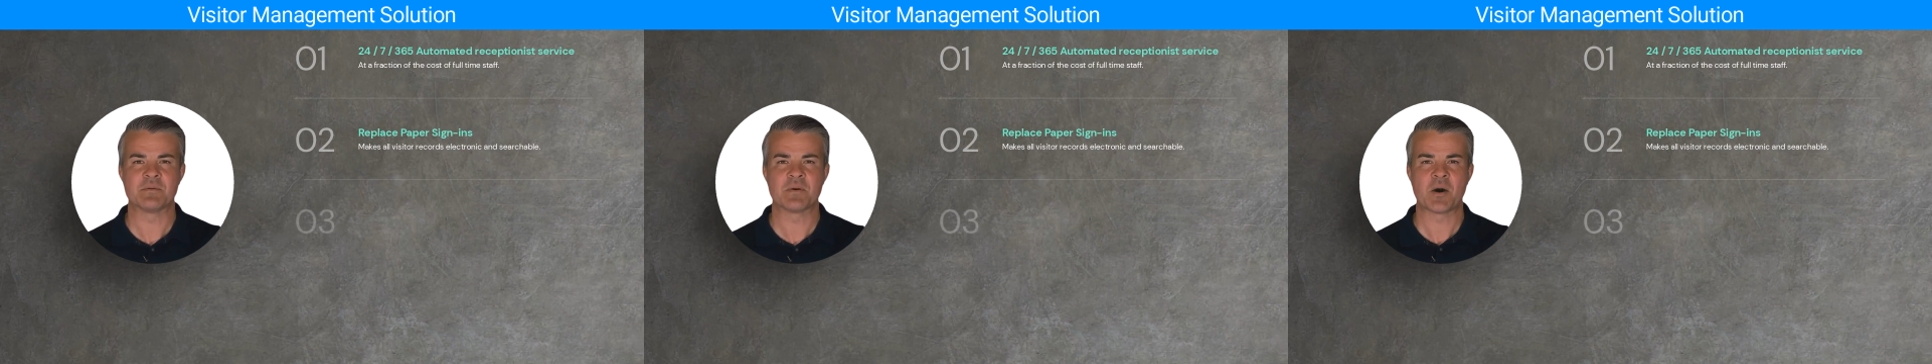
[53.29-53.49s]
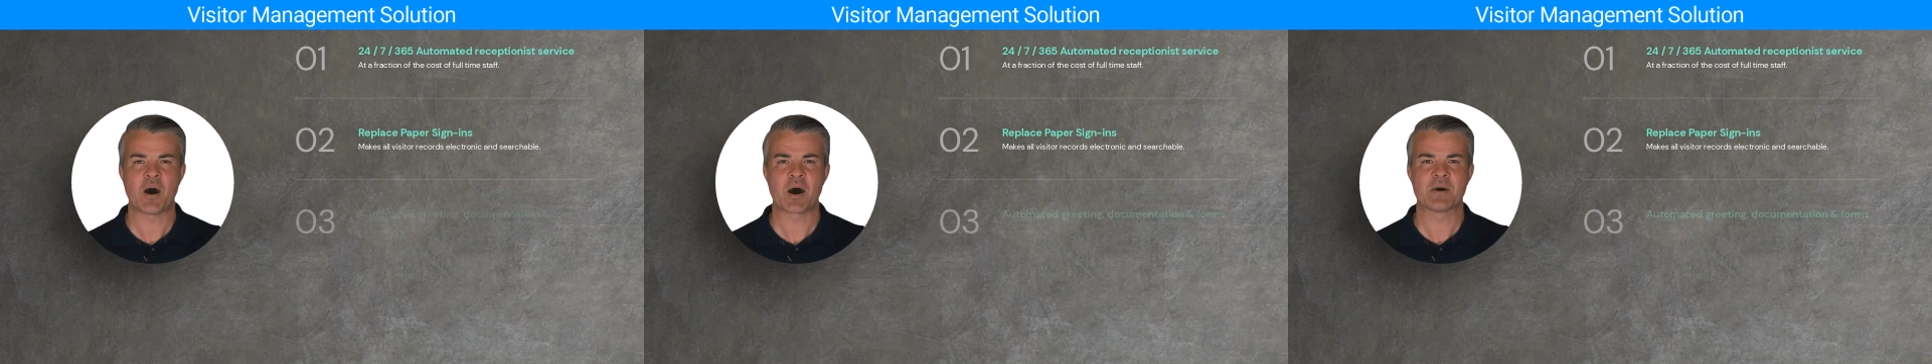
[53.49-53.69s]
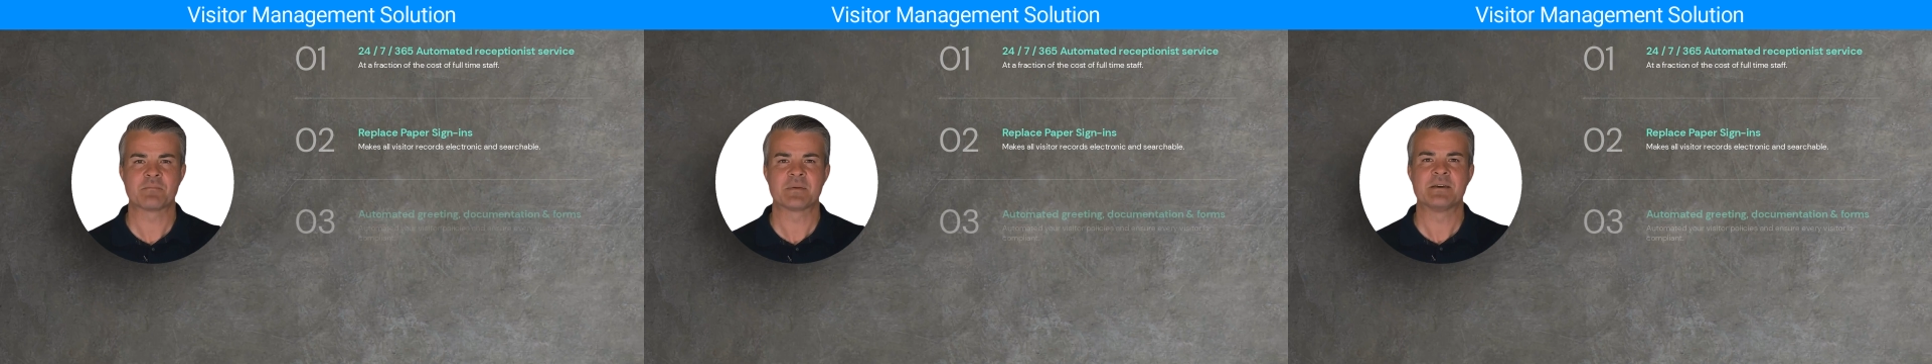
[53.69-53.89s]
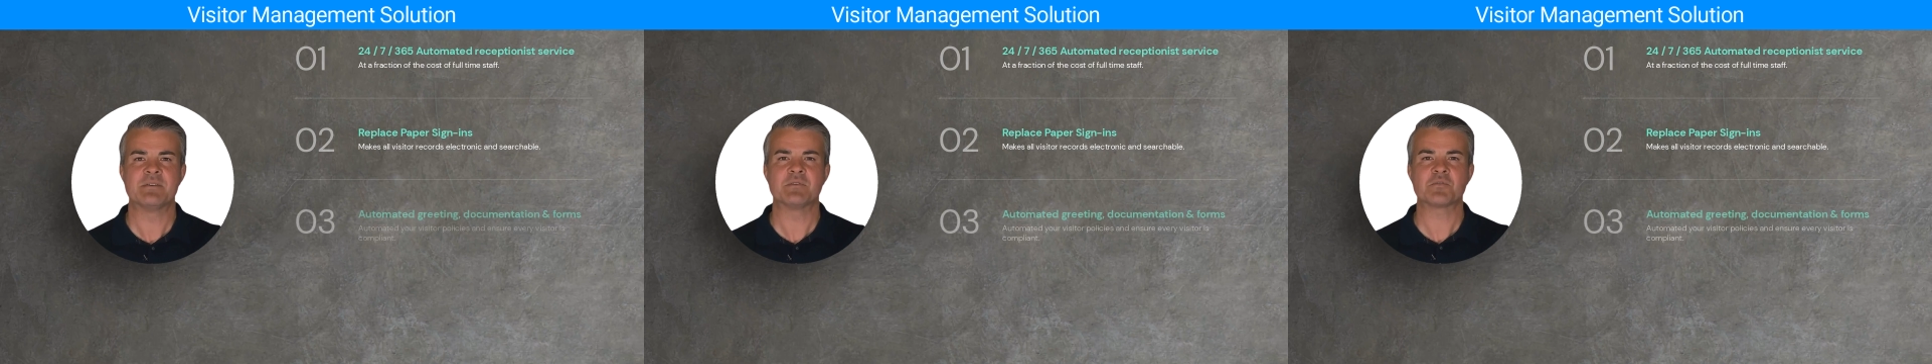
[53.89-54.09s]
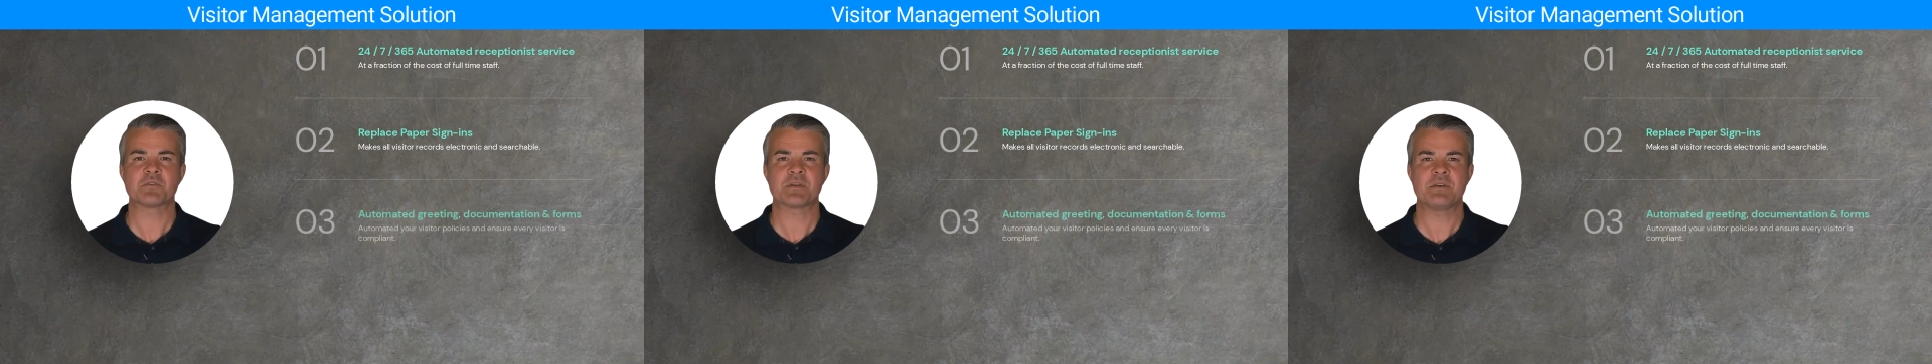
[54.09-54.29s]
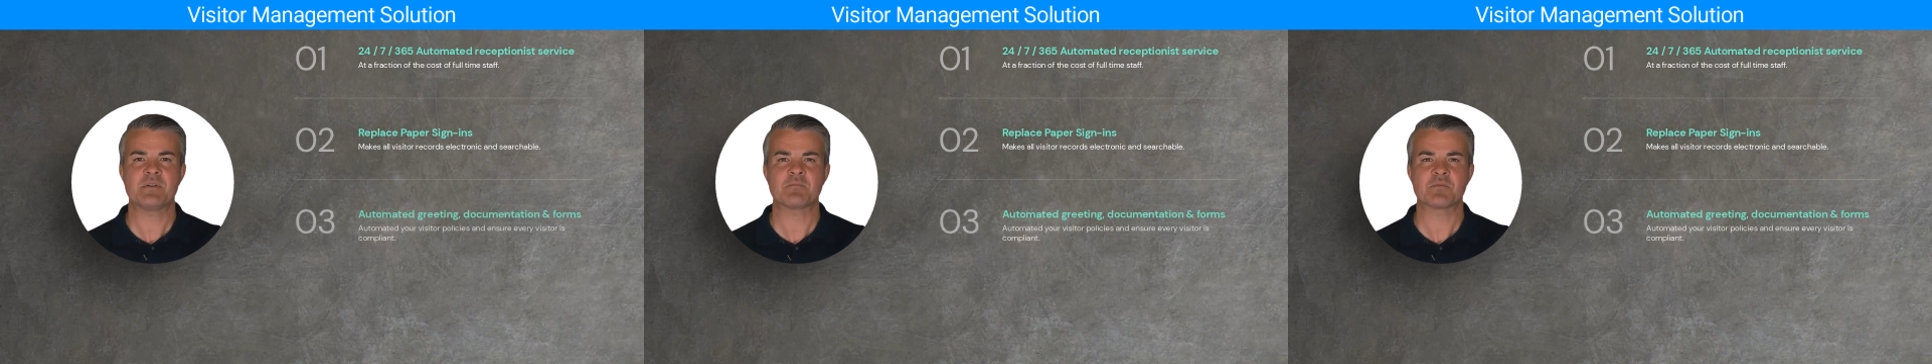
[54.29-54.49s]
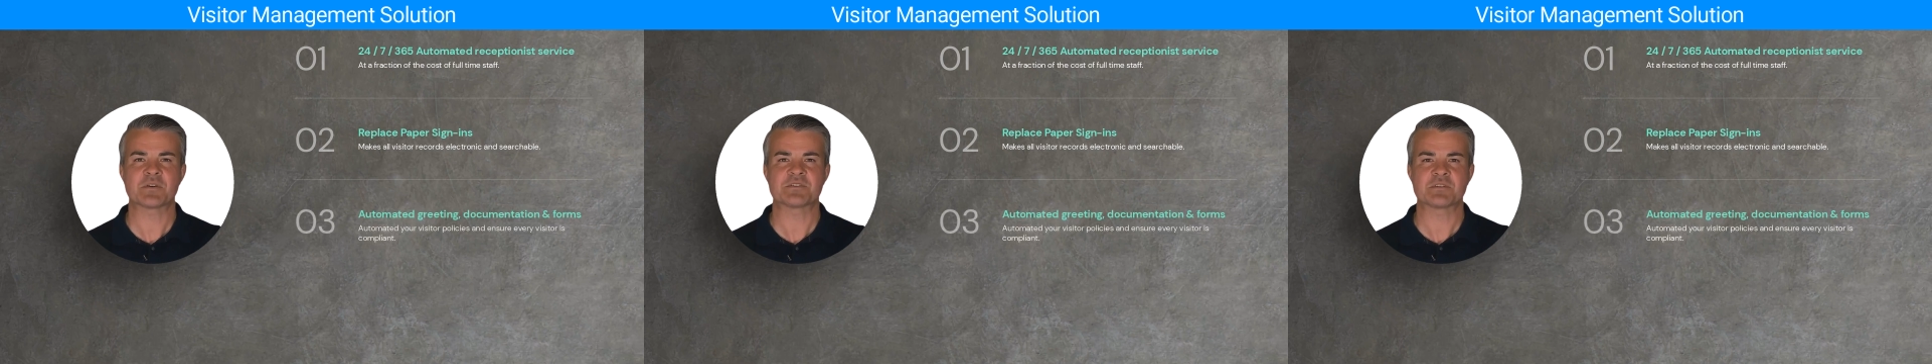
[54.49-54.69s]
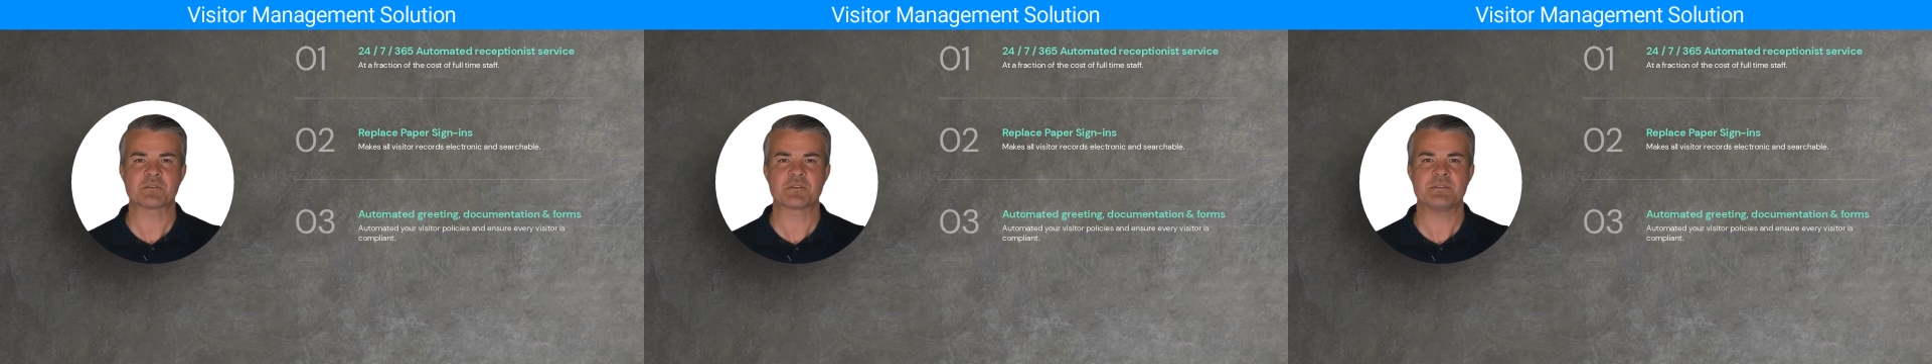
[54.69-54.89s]
Automate the greeting of
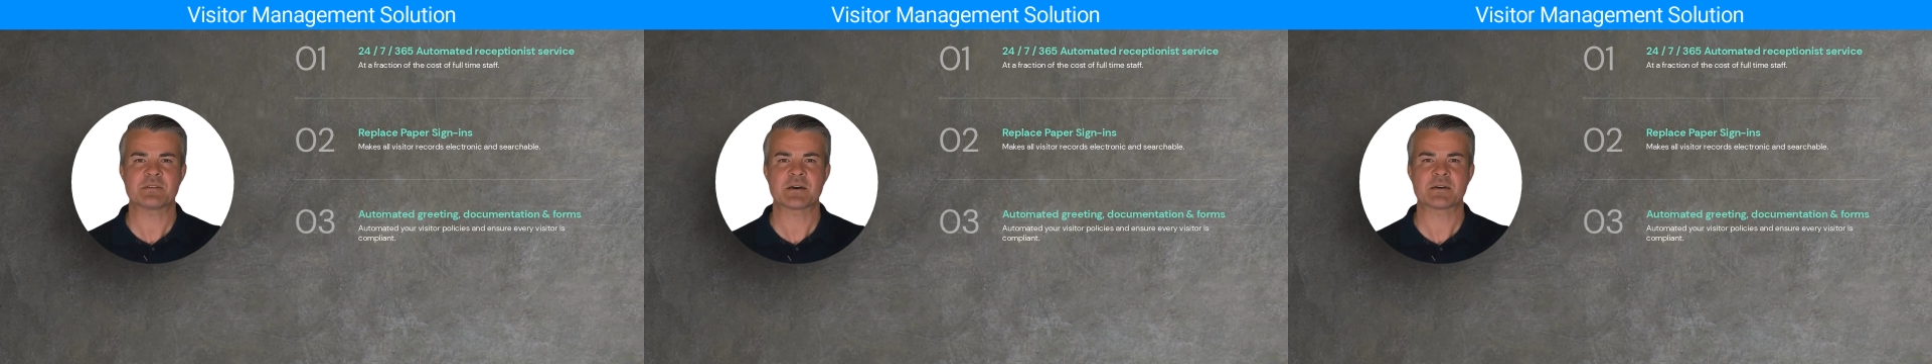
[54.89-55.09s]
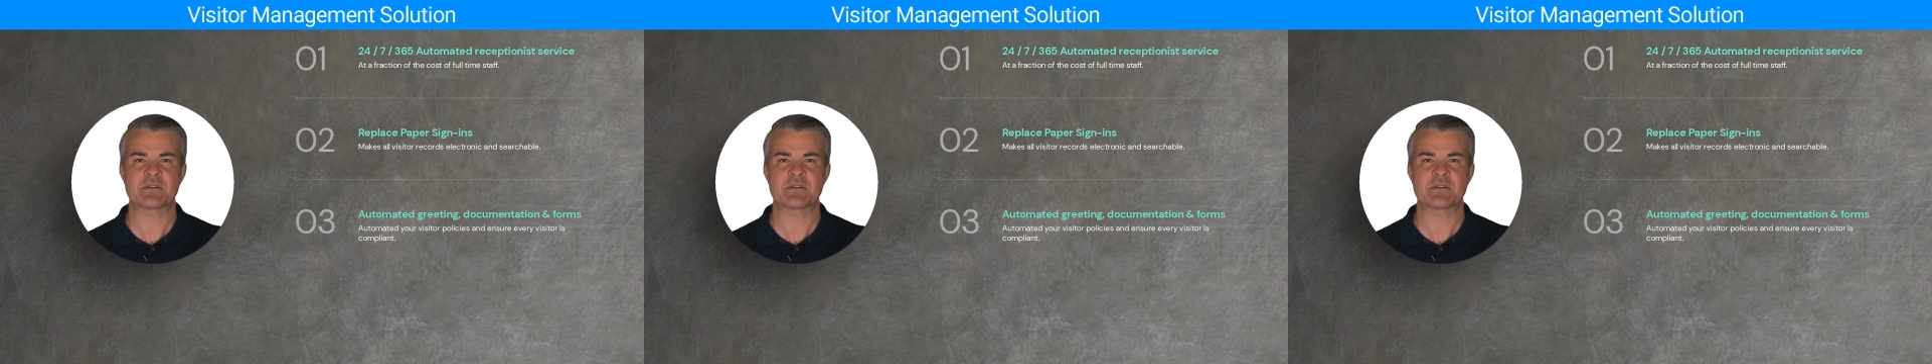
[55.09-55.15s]
visitors,